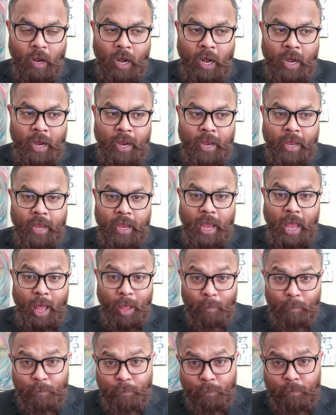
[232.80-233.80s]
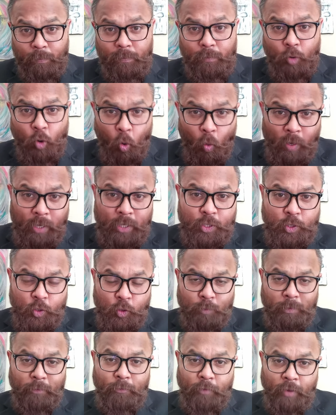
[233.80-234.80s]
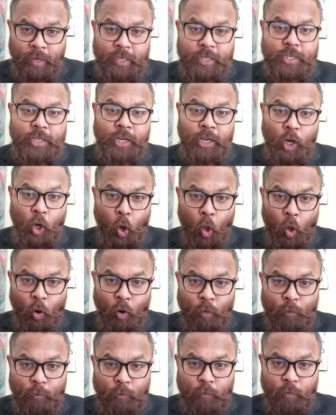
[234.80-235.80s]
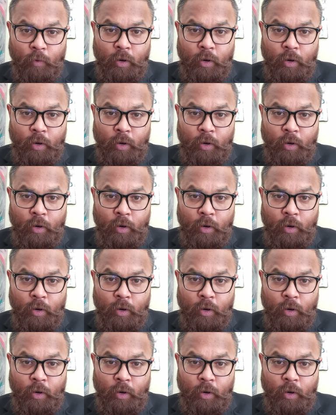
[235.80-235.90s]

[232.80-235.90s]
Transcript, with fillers: I am going to be facing a lot of